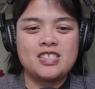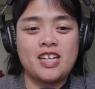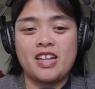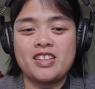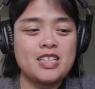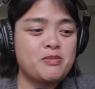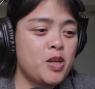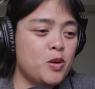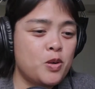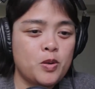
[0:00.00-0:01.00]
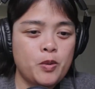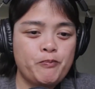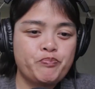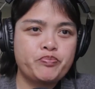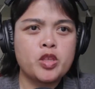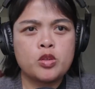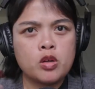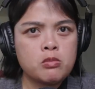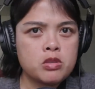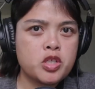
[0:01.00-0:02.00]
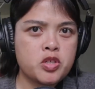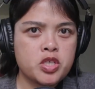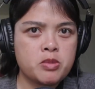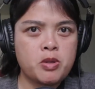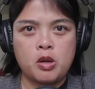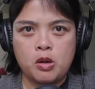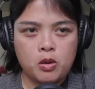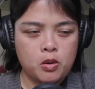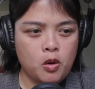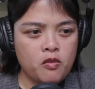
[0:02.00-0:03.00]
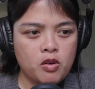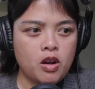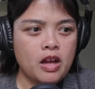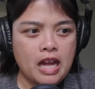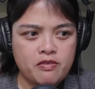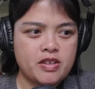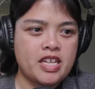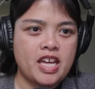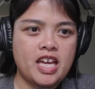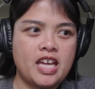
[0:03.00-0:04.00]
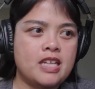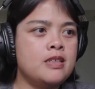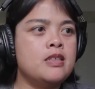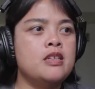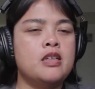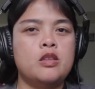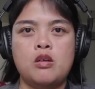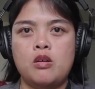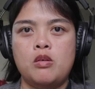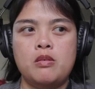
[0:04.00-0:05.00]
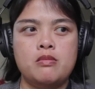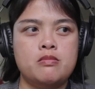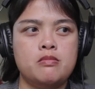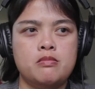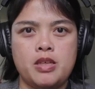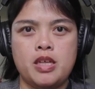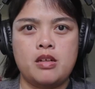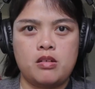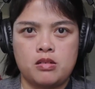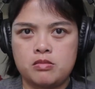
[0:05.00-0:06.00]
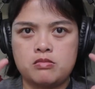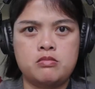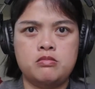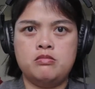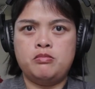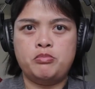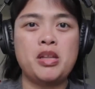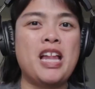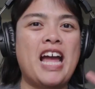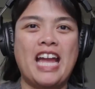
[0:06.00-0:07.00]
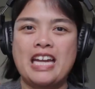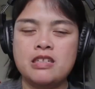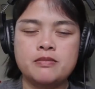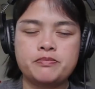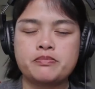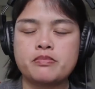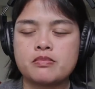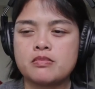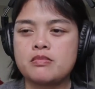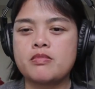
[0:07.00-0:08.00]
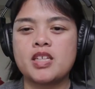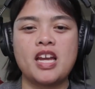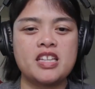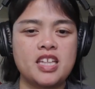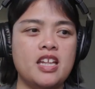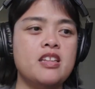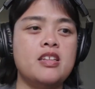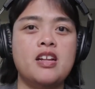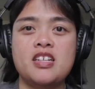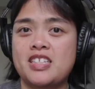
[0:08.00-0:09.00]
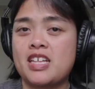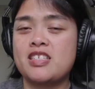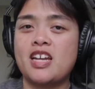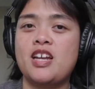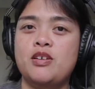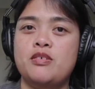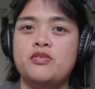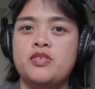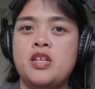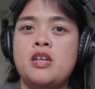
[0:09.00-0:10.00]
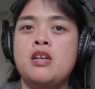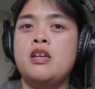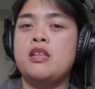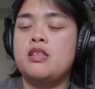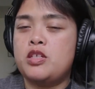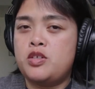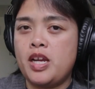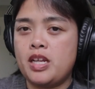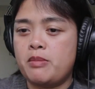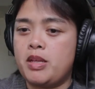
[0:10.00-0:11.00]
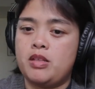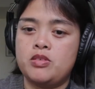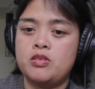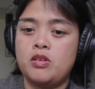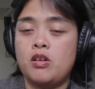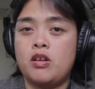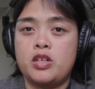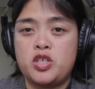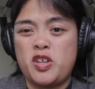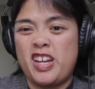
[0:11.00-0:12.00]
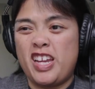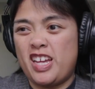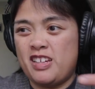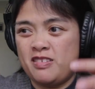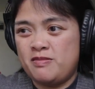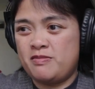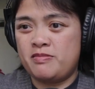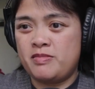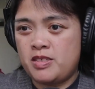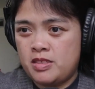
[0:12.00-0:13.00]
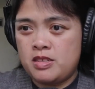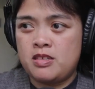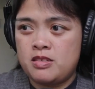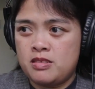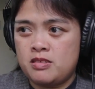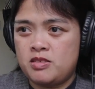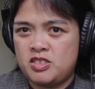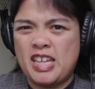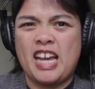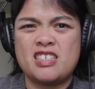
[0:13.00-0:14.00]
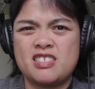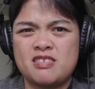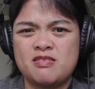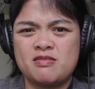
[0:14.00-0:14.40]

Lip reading: so yeah, that's my whole normal nutrition, my overall everyday, meal plan. And then there is that side of the training meals or the training snacks.